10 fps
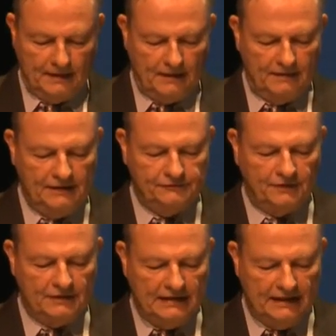These are
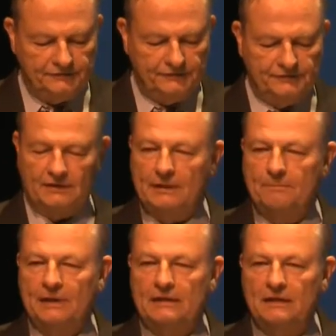the necessary
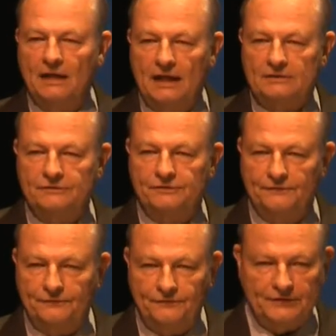but not
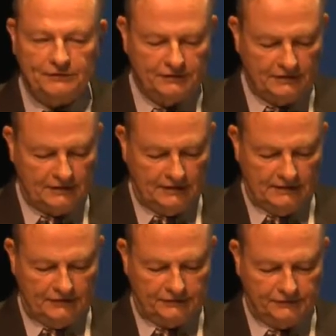sufficient
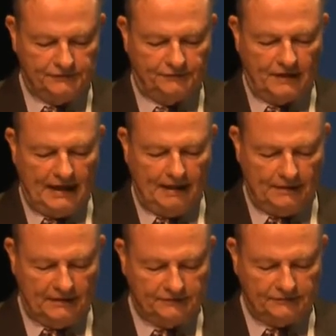conditions for
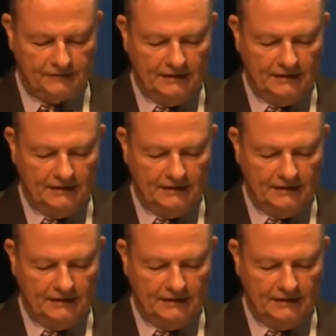happiness.